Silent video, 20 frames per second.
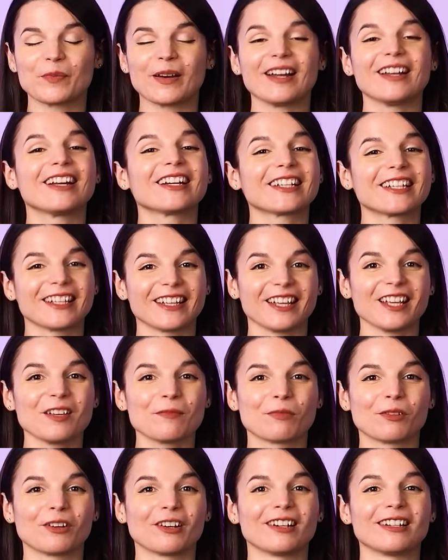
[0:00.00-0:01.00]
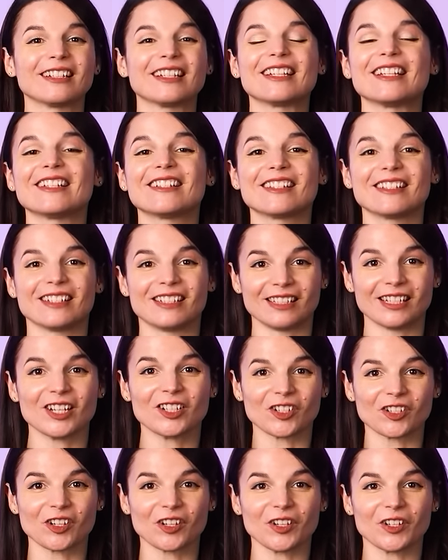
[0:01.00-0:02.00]
but a keyboard is
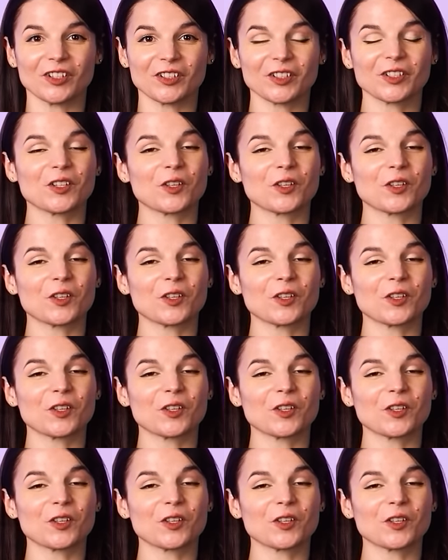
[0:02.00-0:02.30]
digital.